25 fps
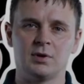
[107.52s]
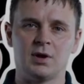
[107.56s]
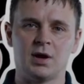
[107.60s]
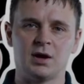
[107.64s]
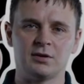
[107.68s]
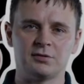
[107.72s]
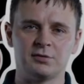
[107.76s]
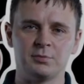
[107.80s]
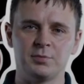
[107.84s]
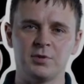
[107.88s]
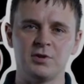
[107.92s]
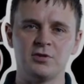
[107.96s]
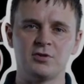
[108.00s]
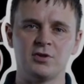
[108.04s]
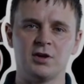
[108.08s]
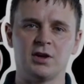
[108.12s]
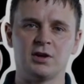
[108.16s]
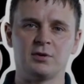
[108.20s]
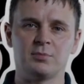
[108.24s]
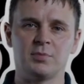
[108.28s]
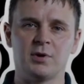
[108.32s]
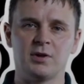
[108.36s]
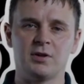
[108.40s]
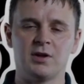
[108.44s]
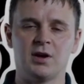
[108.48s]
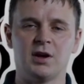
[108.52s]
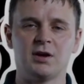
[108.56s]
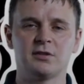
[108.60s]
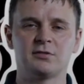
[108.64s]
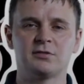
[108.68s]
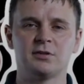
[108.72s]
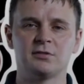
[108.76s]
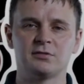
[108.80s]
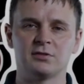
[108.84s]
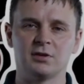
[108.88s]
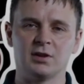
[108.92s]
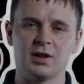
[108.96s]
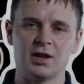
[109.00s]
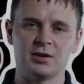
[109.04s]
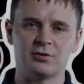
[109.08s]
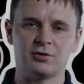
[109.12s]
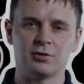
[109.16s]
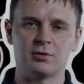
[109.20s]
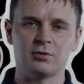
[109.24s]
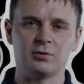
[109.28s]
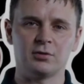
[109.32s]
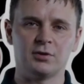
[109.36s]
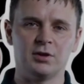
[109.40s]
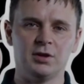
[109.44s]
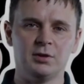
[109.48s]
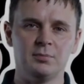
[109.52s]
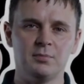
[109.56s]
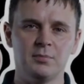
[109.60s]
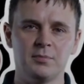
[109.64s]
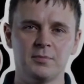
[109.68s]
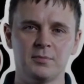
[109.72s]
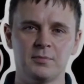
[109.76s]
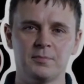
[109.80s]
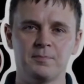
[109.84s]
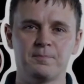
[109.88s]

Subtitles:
has it been checked by the assets electrical team?